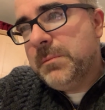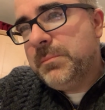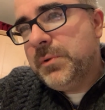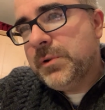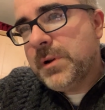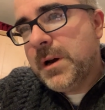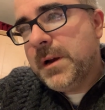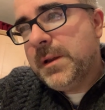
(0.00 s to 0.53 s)

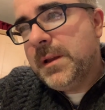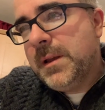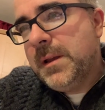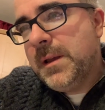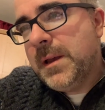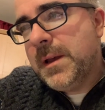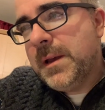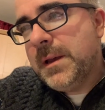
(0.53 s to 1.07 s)
put on
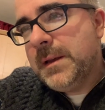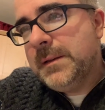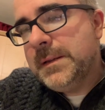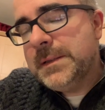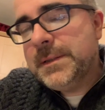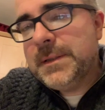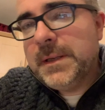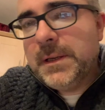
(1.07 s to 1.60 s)
a
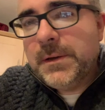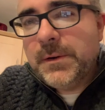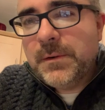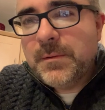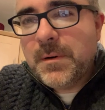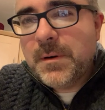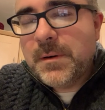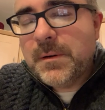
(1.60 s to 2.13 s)

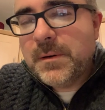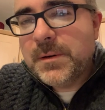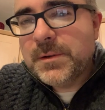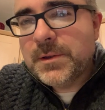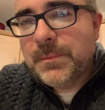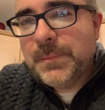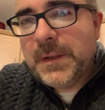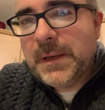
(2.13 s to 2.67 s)
sealer or
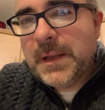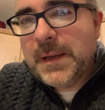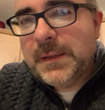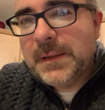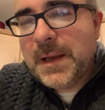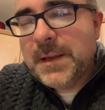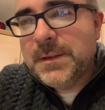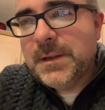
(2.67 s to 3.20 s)
something
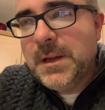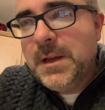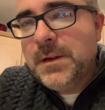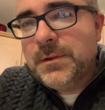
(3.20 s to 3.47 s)
like that,